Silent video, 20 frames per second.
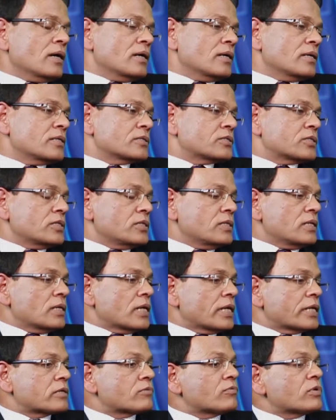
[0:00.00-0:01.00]

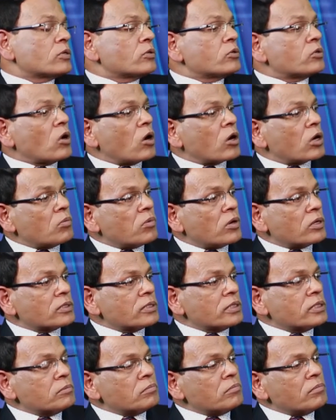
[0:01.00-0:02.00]
When you talk about
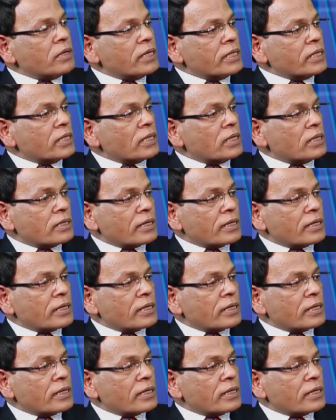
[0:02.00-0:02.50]
in medical,